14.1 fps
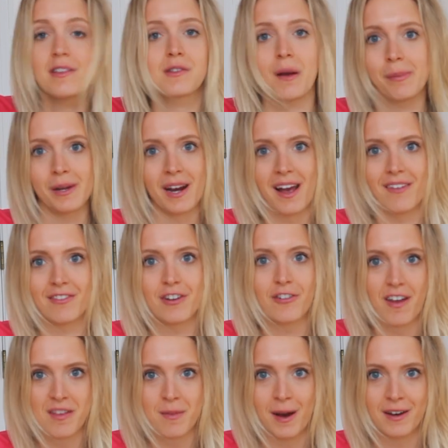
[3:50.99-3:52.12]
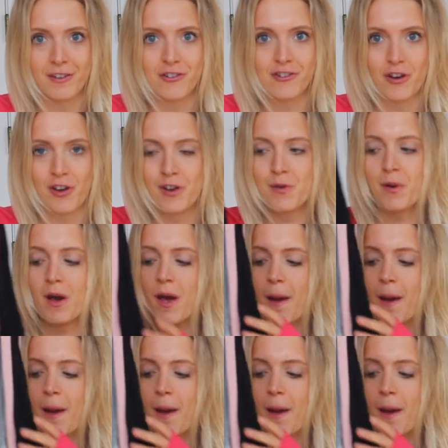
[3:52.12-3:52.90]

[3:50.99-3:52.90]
so I'm gonna have to try them on to show you.